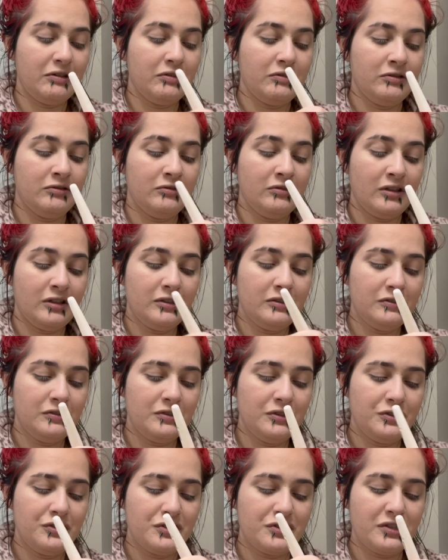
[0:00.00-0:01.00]
learn to
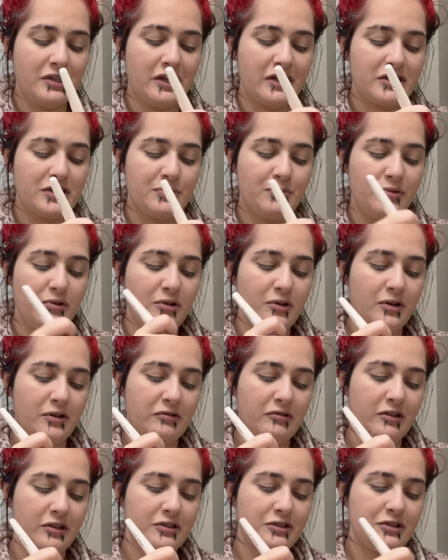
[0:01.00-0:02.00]
just explore,
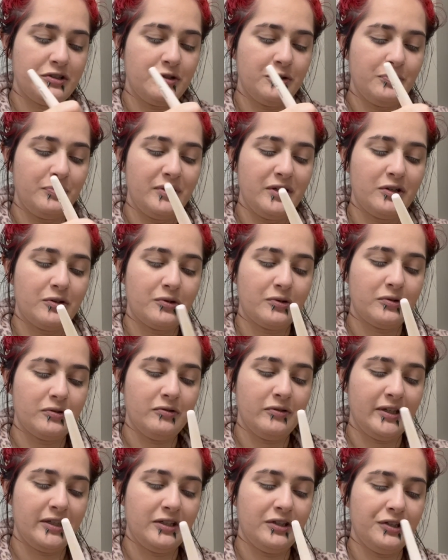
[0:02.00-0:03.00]
learn to be
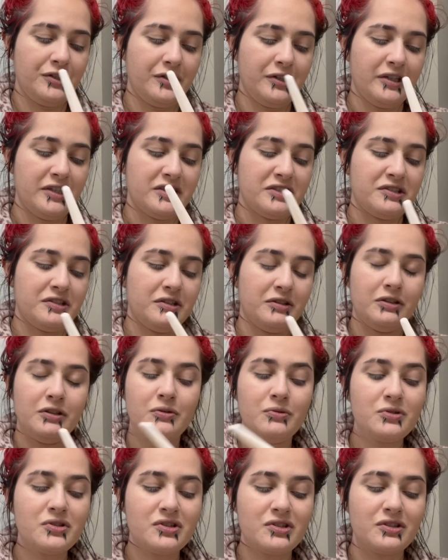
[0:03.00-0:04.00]
like curious.
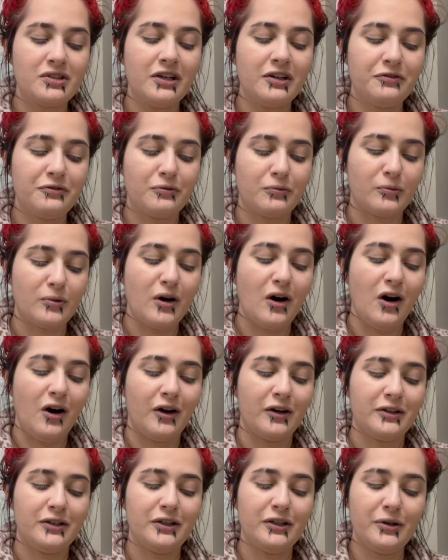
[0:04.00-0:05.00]
Use stuff
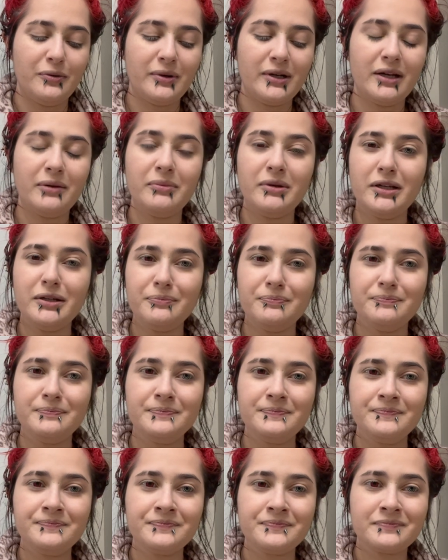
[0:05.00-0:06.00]
wrong, you know what I mean?
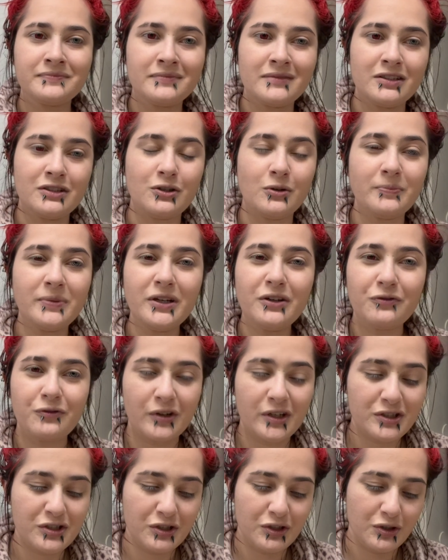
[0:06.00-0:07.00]
Don't be
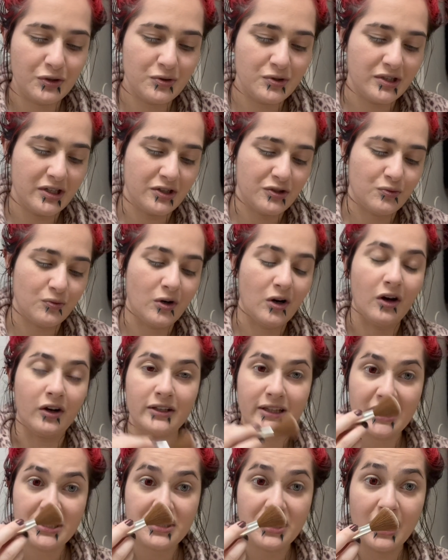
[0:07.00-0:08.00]
afraid to use things wrong.
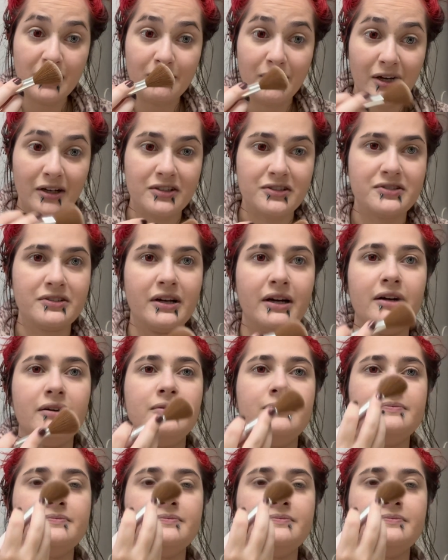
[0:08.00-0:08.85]
That's ODDbody style.